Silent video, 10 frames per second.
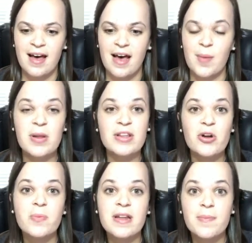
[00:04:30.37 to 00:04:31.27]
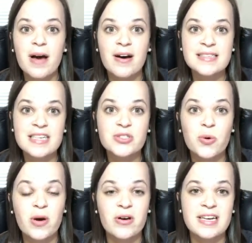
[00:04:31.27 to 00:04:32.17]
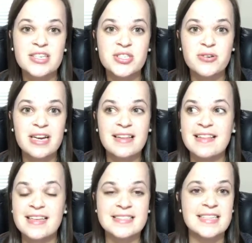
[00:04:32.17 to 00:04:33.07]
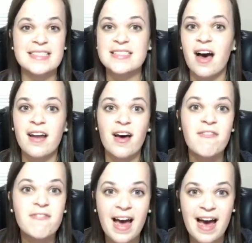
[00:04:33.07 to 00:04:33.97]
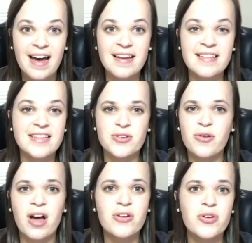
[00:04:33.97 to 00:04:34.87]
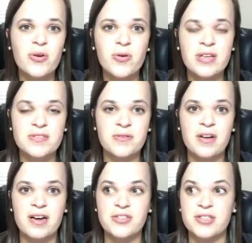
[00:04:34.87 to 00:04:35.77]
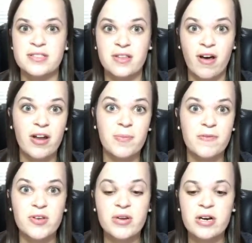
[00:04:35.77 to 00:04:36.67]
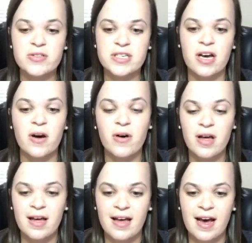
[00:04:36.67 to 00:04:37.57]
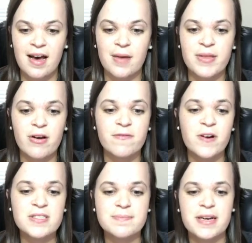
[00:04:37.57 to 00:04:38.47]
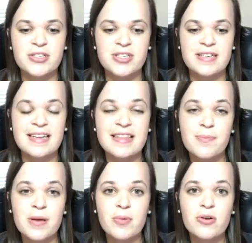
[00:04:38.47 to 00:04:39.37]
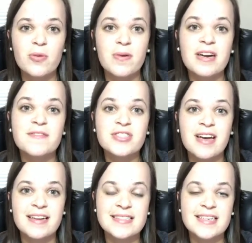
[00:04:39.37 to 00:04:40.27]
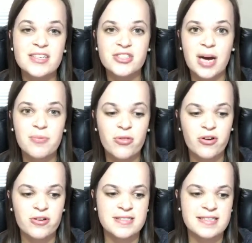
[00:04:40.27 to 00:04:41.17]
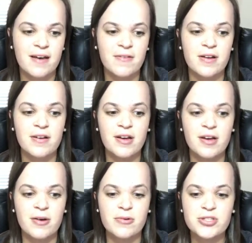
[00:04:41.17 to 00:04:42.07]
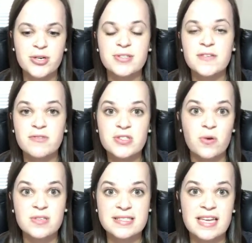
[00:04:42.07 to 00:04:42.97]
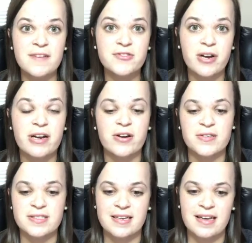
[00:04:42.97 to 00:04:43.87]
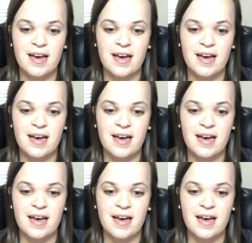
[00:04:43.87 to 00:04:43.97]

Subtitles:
A little bit about essential oil history. This is not a fad. These are not new. These are not just thought up a few years ago. They were first mentioned in the biblical book of Genesis, chapter 37, when Joseph was sold to slave traders.